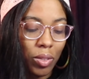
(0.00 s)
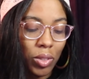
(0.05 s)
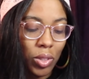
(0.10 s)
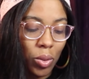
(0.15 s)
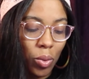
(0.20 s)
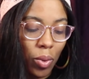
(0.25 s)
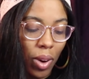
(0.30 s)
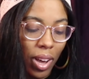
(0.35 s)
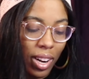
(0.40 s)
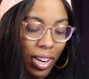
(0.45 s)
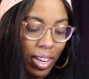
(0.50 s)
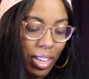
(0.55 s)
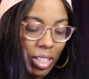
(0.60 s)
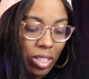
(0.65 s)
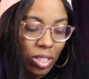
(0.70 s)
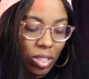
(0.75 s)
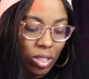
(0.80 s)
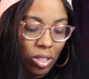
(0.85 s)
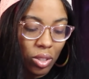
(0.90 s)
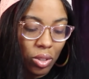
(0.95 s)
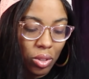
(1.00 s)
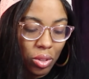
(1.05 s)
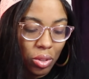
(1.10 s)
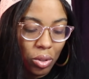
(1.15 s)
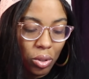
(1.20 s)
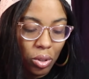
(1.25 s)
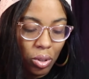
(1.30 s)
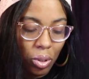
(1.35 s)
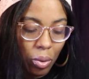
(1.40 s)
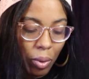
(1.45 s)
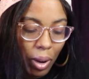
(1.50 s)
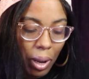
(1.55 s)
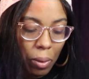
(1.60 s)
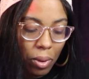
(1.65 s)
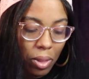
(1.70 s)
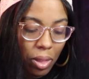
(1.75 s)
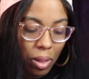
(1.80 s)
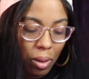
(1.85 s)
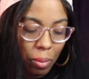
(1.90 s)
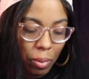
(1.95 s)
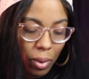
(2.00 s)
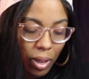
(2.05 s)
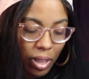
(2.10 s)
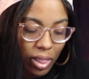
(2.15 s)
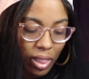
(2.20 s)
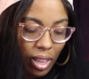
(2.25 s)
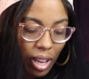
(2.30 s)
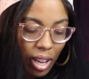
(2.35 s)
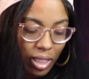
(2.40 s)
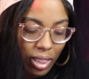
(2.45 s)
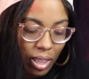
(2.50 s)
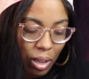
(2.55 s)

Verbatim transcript: so why did he just do away with him like that?